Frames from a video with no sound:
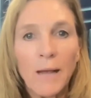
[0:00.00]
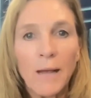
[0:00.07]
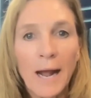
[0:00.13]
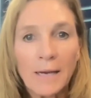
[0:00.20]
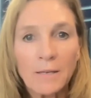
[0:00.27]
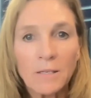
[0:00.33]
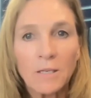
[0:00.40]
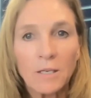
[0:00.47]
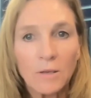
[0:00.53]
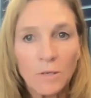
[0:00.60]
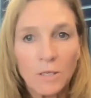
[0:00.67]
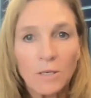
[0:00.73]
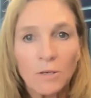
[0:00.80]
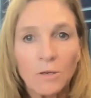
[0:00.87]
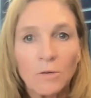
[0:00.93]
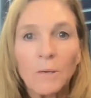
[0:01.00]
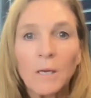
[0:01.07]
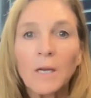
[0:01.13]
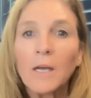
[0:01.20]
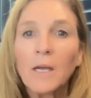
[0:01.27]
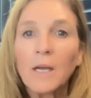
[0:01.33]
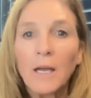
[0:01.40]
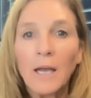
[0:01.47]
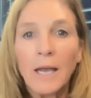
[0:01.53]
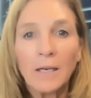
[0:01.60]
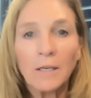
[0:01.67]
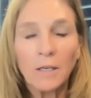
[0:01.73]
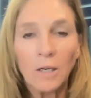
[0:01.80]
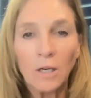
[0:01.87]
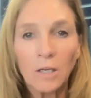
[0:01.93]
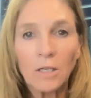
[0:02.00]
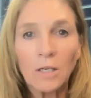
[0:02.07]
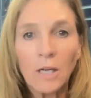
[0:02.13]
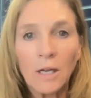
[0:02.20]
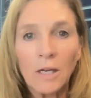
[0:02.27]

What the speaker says: past YouTube and look